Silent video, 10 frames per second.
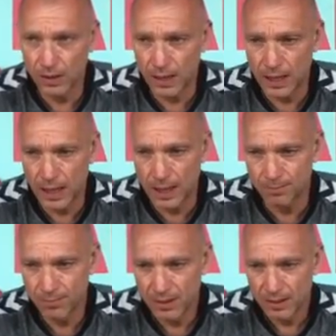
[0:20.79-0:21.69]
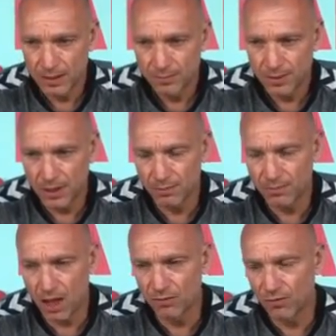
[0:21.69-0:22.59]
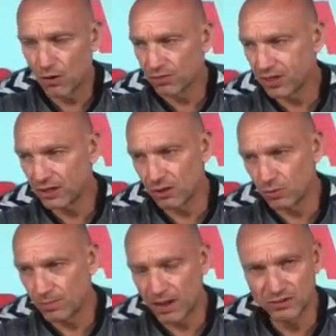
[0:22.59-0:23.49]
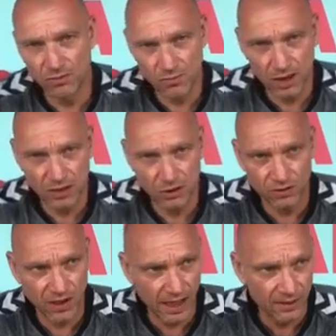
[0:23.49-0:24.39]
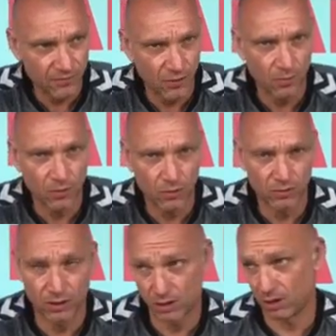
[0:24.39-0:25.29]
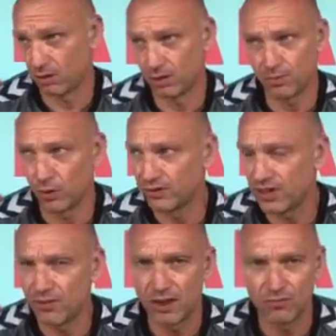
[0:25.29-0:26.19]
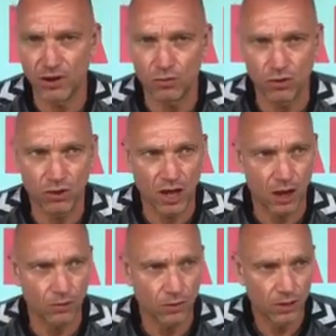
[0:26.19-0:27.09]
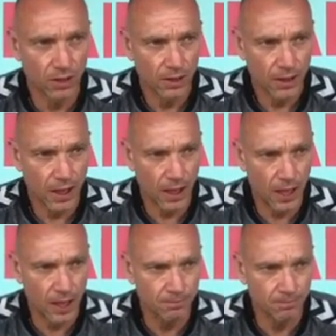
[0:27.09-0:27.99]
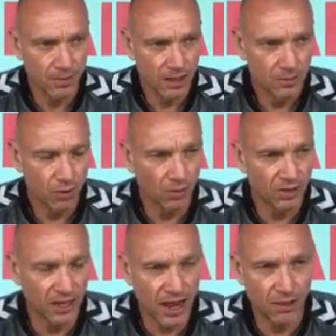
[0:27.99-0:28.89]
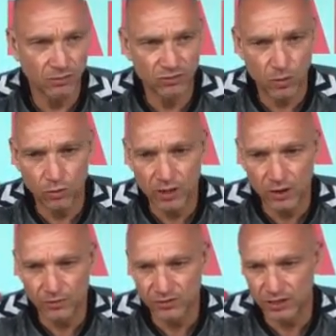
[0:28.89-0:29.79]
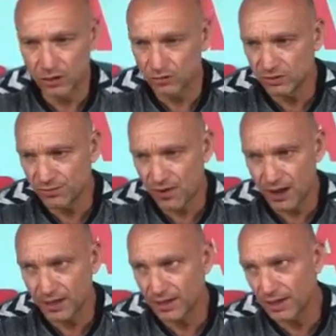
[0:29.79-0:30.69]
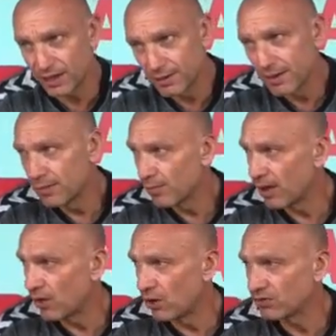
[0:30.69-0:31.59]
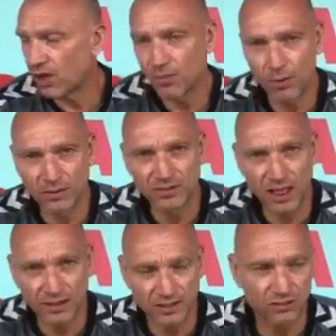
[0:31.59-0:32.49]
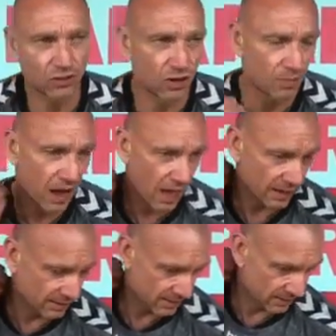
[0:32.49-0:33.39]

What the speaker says: But overall, I think that we play some really good attacking football. Look, the boys give it a real good go. Probably didn't out this morning, obviously losing Frankie. In hindsight, probably Stacey shouldn't have played.